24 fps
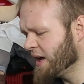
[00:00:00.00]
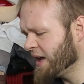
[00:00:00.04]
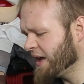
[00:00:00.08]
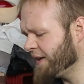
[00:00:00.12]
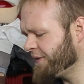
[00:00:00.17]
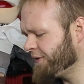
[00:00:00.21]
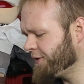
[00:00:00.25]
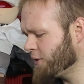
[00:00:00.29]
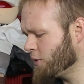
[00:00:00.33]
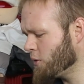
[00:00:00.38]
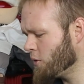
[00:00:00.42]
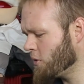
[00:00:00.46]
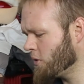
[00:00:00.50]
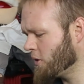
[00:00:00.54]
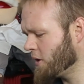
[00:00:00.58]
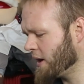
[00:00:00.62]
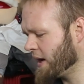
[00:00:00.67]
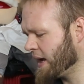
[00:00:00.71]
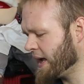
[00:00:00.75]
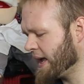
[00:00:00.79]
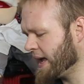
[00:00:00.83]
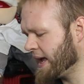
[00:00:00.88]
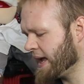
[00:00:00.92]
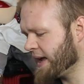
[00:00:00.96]
If
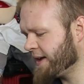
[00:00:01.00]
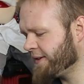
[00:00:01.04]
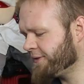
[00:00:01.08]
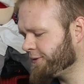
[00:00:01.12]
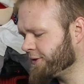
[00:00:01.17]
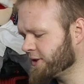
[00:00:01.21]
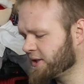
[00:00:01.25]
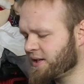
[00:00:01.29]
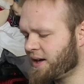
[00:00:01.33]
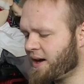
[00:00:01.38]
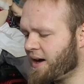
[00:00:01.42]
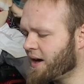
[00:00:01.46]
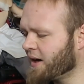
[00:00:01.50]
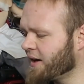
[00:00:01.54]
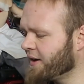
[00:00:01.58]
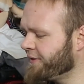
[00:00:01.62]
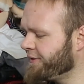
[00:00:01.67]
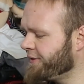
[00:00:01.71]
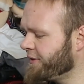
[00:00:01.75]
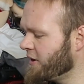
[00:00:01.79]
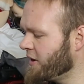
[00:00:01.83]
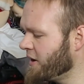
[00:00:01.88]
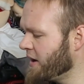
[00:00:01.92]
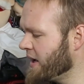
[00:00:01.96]
you're a
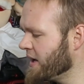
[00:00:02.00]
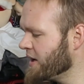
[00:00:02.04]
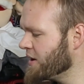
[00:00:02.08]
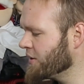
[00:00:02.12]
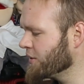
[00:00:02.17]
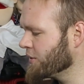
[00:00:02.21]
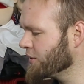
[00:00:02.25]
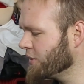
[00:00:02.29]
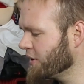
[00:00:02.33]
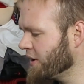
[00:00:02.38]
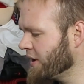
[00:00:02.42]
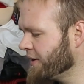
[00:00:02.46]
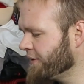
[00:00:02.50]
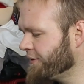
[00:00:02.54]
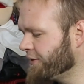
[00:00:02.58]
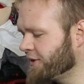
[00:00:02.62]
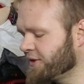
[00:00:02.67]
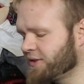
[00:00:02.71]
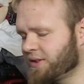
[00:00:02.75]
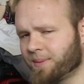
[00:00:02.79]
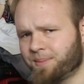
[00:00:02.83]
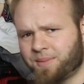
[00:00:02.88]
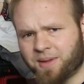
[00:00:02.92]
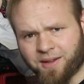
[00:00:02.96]
photographer and you're looking
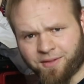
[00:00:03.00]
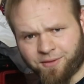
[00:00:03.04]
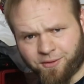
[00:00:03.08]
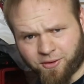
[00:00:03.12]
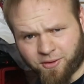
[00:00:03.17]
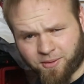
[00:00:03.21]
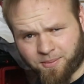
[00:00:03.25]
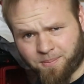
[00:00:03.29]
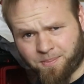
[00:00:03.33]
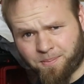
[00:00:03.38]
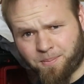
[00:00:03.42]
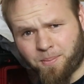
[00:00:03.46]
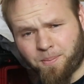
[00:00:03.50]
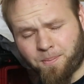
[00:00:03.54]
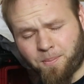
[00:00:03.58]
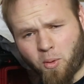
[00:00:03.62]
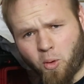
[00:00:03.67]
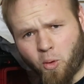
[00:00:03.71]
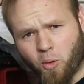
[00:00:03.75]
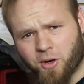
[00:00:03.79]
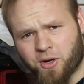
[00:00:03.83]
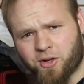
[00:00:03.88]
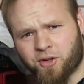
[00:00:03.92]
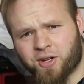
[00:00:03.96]
for something for
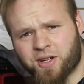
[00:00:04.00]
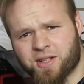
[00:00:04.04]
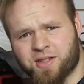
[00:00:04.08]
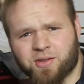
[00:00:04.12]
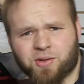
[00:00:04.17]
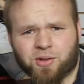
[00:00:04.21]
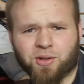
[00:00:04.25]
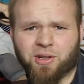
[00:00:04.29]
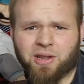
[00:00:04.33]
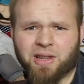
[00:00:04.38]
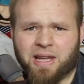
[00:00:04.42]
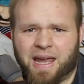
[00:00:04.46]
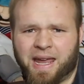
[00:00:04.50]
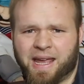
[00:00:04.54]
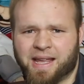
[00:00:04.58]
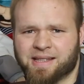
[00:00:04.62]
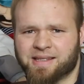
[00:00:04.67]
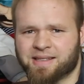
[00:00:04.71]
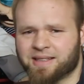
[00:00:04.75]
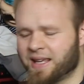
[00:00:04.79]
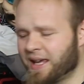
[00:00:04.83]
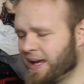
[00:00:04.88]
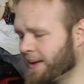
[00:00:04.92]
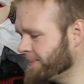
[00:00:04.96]
portraits or
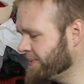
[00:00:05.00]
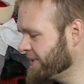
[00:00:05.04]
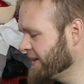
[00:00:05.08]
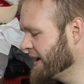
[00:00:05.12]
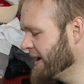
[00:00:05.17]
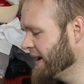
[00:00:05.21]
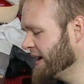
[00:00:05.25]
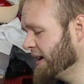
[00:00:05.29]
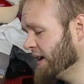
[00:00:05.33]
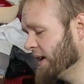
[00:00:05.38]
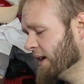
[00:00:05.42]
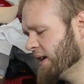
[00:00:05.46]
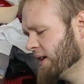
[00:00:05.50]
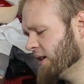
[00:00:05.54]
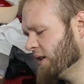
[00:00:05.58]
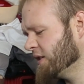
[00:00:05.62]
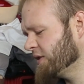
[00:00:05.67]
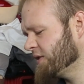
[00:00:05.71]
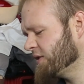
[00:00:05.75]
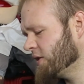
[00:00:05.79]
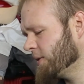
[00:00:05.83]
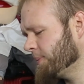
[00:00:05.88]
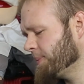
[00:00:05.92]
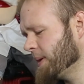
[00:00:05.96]
landscapes,
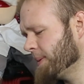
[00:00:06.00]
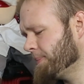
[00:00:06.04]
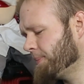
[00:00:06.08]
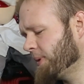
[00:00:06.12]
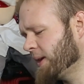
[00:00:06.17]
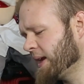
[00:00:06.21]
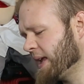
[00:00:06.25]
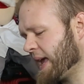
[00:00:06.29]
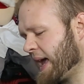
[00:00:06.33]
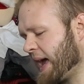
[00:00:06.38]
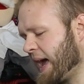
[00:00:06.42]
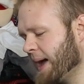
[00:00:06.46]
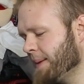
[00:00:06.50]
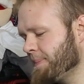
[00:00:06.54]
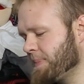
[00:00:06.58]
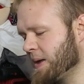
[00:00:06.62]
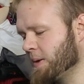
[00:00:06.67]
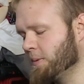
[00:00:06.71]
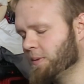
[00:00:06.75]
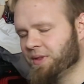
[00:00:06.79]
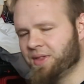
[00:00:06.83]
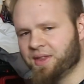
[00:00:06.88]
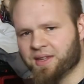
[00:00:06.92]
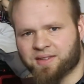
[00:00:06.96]
you'll still be pretty
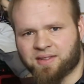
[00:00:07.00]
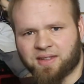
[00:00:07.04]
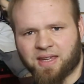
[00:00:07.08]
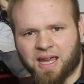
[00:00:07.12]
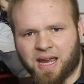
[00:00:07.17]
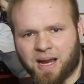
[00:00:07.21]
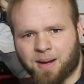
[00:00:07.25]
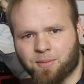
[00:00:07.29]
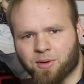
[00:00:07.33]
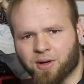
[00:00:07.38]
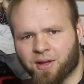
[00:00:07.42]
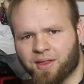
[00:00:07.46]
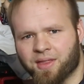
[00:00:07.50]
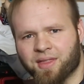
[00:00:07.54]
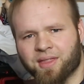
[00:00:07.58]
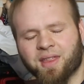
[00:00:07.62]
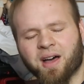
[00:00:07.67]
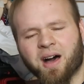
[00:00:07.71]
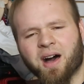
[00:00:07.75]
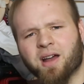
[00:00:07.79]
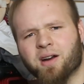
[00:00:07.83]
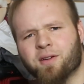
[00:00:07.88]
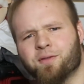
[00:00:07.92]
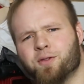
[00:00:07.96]
happy with this camera.
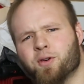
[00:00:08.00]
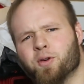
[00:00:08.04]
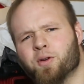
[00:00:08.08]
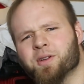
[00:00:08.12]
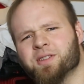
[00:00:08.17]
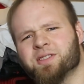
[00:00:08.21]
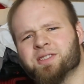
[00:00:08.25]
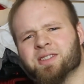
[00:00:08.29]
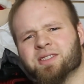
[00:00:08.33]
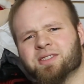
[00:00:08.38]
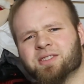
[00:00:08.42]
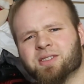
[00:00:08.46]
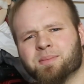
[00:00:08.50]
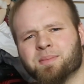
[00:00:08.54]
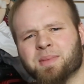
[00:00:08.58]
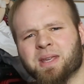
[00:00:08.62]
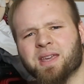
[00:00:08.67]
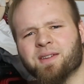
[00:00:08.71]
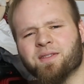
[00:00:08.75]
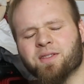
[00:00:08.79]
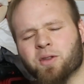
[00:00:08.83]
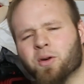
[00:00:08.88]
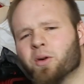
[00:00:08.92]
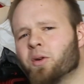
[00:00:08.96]
The autofocus system,
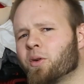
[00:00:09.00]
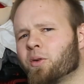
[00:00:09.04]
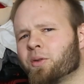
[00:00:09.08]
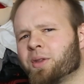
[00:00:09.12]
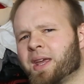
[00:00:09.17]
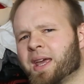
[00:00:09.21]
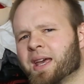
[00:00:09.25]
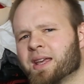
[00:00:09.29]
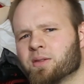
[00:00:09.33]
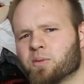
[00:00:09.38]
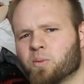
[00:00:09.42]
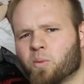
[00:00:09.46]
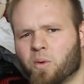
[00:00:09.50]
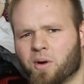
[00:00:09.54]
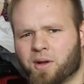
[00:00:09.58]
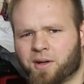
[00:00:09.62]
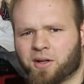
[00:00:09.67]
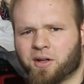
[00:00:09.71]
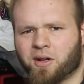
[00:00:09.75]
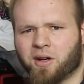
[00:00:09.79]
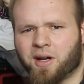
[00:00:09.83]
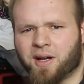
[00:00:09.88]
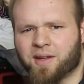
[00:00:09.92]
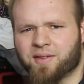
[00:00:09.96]
even though it only has
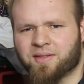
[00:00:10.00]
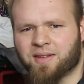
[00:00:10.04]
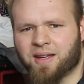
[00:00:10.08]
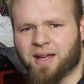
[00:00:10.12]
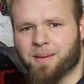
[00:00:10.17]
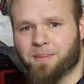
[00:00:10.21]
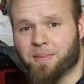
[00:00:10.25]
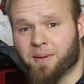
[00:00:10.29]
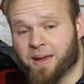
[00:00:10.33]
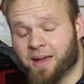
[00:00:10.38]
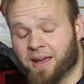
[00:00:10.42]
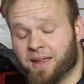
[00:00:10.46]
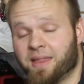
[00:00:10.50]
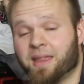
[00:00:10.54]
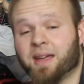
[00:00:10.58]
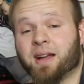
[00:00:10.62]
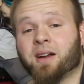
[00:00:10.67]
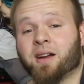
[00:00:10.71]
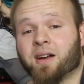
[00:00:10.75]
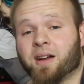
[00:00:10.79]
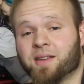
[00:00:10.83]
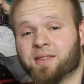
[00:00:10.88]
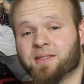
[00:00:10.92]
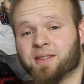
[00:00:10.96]
one cross type,
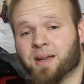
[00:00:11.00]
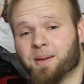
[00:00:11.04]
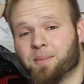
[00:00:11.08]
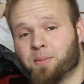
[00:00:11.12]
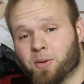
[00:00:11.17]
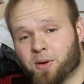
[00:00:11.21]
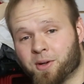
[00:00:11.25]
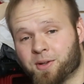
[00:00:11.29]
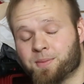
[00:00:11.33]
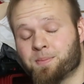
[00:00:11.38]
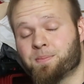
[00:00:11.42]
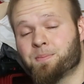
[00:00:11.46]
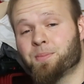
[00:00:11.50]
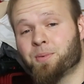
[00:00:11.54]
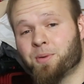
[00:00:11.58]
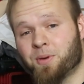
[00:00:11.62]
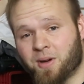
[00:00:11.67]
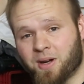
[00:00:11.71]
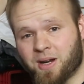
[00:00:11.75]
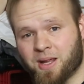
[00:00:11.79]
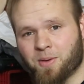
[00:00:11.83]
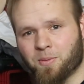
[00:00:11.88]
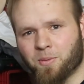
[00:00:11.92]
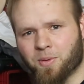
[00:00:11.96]
that cross type works
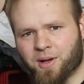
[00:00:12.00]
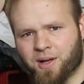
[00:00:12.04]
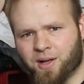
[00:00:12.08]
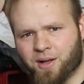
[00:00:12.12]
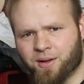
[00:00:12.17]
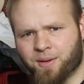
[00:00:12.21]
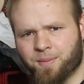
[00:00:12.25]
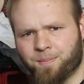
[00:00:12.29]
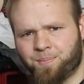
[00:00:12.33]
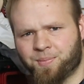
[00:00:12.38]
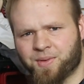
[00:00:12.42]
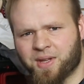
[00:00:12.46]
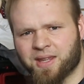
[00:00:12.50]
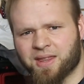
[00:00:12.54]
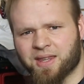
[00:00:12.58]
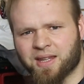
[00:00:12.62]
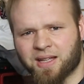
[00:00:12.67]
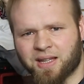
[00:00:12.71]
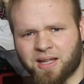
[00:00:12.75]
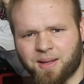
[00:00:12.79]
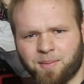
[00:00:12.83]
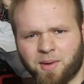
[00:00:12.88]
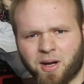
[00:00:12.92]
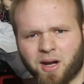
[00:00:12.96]
pretty well. In
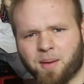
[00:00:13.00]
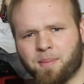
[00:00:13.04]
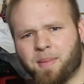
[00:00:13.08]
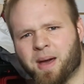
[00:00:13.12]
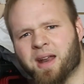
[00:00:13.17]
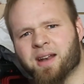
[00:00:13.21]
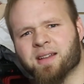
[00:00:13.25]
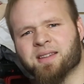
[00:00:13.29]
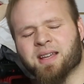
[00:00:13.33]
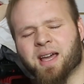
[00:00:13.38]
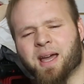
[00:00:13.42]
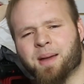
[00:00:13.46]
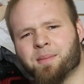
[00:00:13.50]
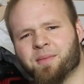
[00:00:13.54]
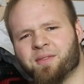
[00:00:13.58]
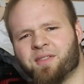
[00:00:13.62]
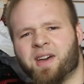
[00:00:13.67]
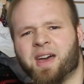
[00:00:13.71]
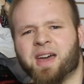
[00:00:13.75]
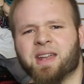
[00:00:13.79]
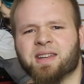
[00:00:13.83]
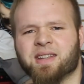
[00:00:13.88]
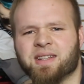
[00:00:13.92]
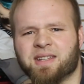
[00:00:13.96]
the limited amount of time I've
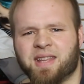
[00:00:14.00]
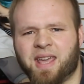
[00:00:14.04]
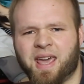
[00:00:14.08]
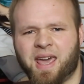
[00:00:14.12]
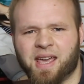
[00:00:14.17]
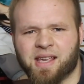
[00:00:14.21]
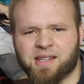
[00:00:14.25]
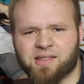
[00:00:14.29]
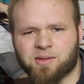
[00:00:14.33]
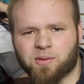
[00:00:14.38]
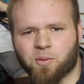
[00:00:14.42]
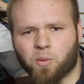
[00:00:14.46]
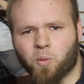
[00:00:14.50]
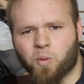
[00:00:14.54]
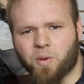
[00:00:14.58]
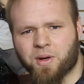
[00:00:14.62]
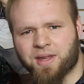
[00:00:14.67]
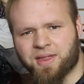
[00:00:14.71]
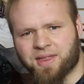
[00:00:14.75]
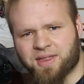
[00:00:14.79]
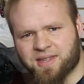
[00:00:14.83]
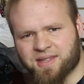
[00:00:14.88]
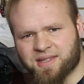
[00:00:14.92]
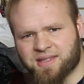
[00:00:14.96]
had to test
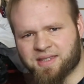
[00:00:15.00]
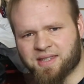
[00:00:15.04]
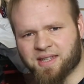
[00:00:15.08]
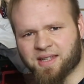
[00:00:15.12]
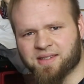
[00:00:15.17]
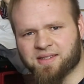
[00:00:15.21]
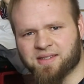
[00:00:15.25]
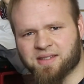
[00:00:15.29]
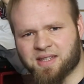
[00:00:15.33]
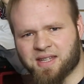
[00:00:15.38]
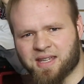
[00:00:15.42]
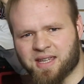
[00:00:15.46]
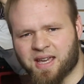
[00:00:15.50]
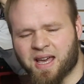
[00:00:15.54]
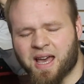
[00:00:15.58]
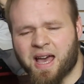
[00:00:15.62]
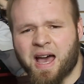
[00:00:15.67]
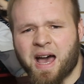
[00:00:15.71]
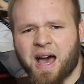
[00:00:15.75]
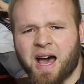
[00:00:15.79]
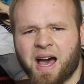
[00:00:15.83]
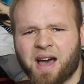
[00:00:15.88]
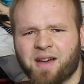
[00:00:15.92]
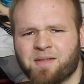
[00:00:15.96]
with the 6D,
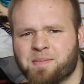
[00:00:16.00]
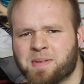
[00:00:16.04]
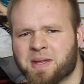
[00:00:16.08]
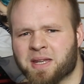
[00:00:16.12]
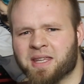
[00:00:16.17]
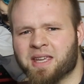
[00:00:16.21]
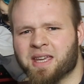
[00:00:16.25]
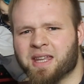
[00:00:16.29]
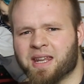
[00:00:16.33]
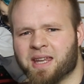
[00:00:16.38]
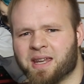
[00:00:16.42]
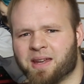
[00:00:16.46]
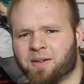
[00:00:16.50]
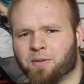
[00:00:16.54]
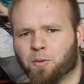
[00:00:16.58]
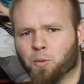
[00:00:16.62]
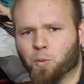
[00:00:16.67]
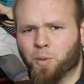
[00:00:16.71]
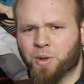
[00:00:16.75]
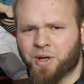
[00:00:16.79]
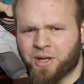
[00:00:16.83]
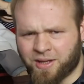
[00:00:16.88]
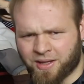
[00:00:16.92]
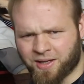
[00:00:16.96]
I've been getting
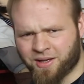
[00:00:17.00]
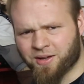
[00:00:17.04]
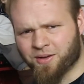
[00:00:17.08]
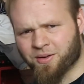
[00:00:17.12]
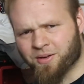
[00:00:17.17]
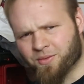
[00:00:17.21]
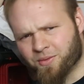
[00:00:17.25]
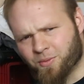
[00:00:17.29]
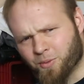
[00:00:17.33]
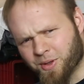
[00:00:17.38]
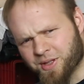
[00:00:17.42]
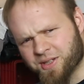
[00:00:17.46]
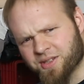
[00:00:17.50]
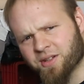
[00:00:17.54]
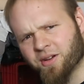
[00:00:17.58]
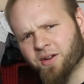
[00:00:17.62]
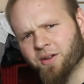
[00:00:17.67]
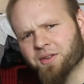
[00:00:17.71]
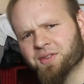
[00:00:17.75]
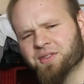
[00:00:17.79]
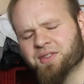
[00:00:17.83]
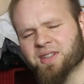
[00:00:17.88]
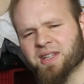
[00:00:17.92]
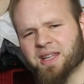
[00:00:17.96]
really good
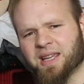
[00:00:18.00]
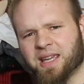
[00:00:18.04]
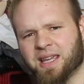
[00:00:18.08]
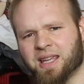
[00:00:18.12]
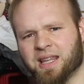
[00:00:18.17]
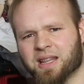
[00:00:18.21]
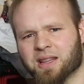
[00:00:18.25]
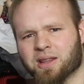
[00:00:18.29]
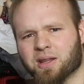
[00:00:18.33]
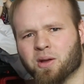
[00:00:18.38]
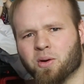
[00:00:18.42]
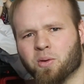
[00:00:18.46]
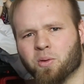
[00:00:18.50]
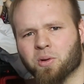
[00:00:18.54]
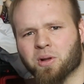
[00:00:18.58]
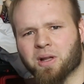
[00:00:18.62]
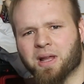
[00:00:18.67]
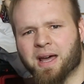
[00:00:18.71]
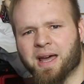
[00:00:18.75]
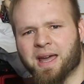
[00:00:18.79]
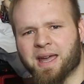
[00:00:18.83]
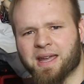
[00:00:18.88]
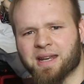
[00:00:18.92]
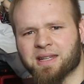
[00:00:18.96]
results in low
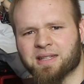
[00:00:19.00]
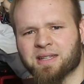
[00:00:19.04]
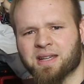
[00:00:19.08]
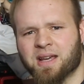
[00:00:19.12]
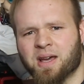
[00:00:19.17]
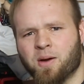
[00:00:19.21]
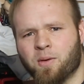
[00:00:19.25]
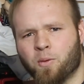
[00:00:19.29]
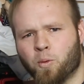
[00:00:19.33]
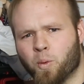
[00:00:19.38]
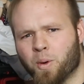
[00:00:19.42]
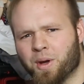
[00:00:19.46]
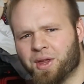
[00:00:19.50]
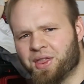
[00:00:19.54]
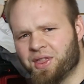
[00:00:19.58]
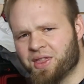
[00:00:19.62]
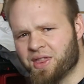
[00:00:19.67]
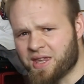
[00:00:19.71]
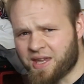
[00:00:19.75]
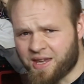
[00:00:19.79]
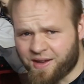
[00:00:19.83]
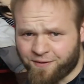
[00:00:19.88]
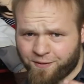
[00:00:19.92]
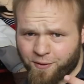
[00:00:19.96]
light with
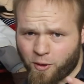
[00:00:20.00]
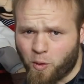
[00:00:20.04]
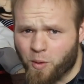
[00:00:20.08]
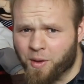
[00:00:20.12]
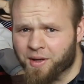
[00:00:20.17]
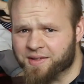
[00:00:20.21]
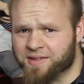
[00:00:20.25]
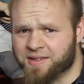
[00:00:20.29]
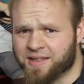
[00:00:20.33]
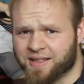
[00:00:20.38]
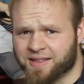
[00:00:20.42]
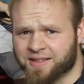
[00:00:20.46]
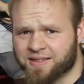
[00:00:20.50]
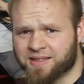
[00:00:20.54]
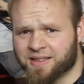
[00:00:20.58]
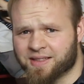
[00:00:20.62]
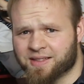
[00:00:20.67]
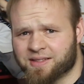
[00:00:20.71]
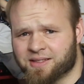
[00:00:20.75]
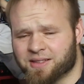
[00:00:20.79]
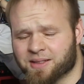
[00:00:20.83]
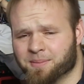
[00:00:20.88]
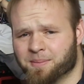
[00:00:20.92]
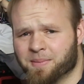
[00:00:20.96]
the focusing
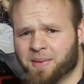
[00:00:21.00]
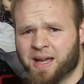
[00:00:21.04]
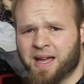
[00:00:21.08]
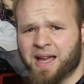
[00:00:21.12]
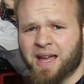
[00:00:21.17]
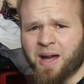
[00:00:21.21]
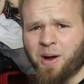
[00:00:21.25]
system.